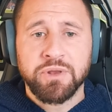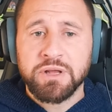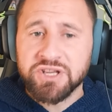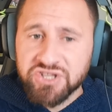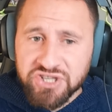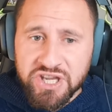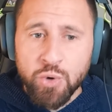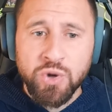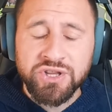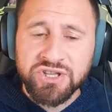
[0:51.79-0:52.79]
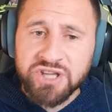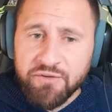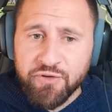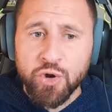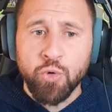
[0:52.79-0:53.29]
it's still a
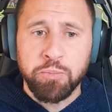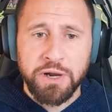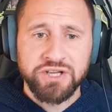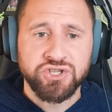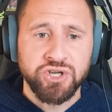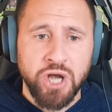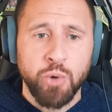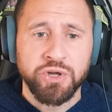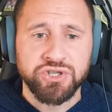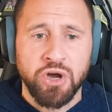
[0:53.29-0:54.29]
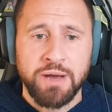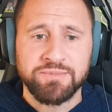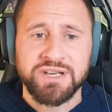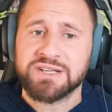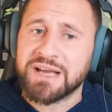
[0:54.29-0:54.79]
difficult place to go at times,
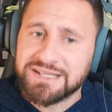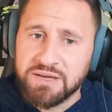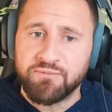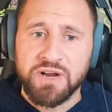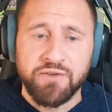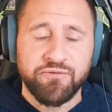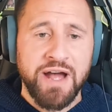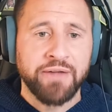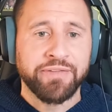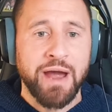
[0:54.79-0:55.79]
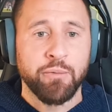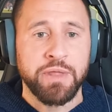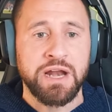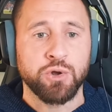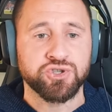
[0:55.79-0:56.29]
as Aston Villa found out when
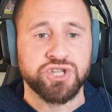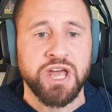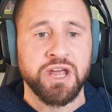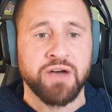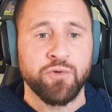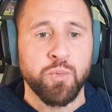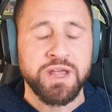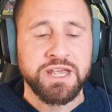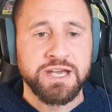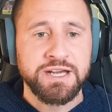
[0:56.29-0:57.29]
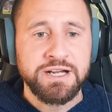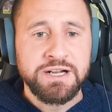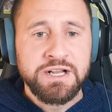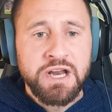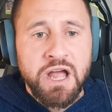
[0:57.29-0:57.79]
they lost there the other week.
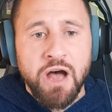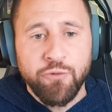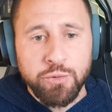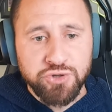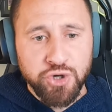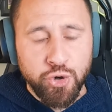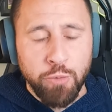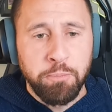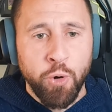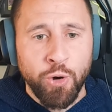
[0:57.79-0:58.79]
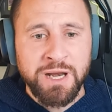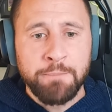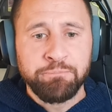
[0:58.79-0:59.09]
I thought it was a good point.